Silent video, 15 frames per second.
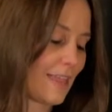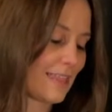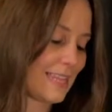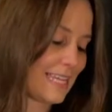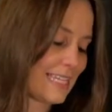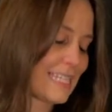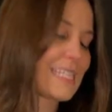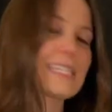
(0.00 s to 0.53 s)

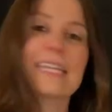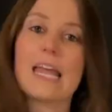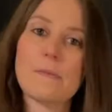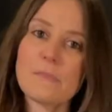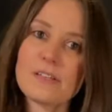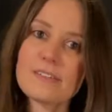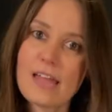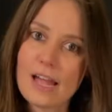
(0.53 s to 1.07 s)
This
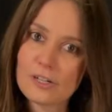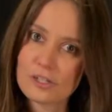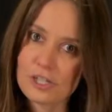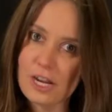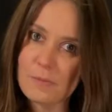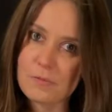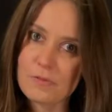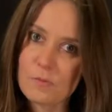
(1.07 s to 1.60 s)
same exact
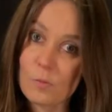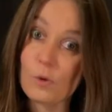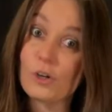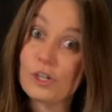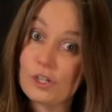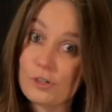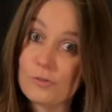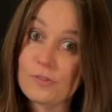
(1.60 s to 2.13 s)
shape we're
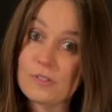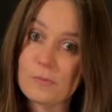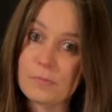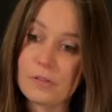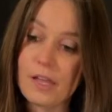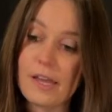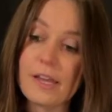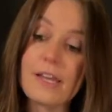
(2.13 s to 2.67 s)
going to use to
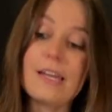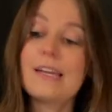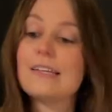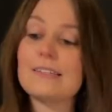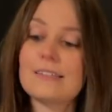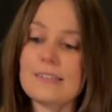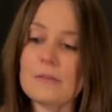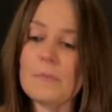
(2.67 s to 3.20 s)
play
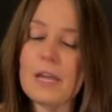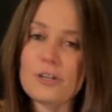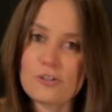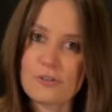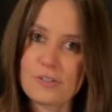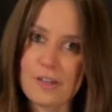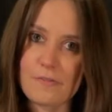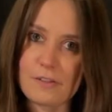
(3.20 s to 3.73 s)
C
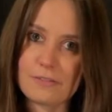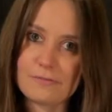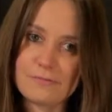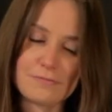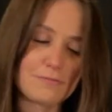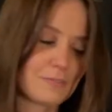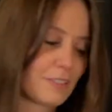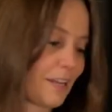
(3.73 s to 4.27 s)
major 7,
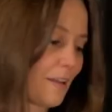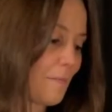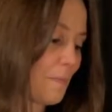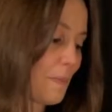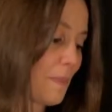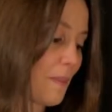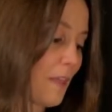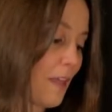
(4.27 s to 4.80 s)
okay?
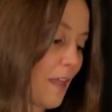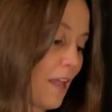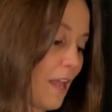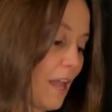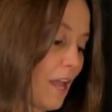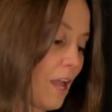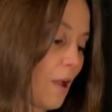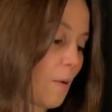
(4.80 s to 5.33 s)

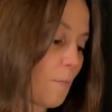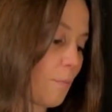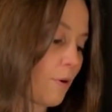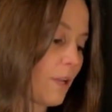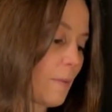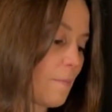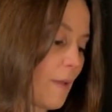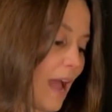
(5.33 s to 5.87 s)

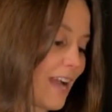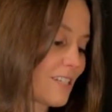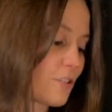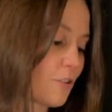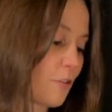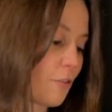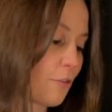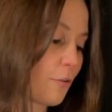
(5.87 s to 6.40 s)
Bring it back
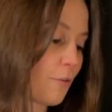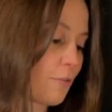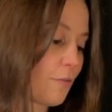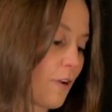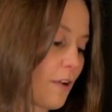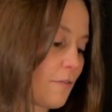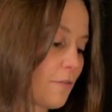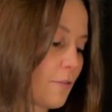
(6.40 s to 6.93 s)
to the 3rd
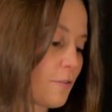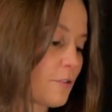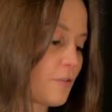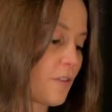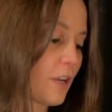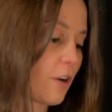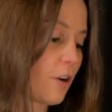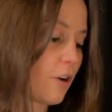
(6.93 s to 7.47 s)
fret. First
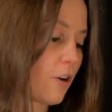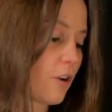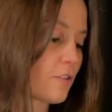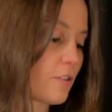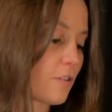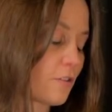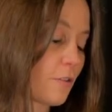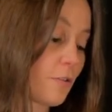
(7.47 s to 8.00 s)
finger
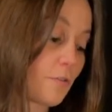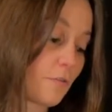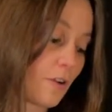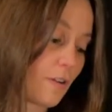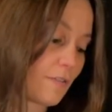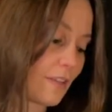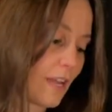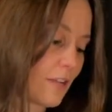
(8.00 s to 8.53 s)
across the 3rd
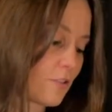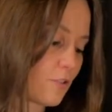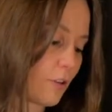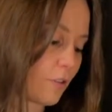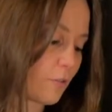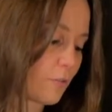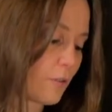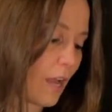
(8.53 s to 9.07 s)
fret of the A
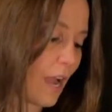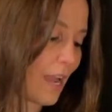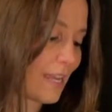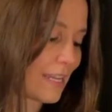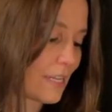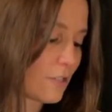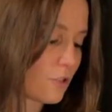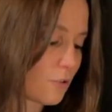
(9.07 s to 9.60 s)
string through the high
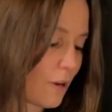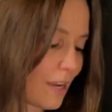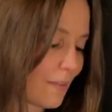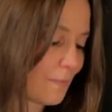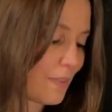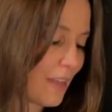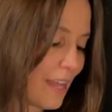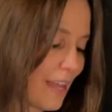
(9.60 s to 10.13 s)
E string.